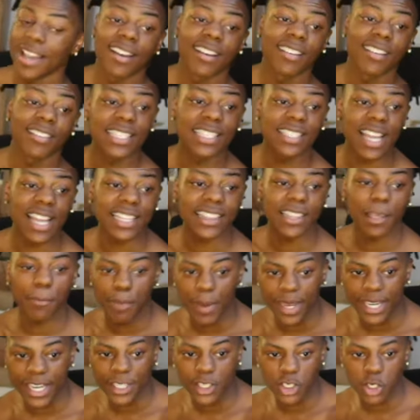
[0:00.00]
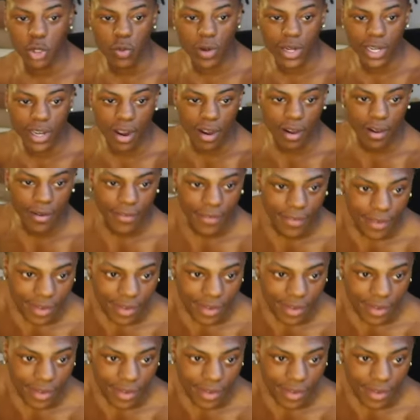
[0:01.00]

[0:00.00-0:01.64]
Let's like the Pikachu one, y'all.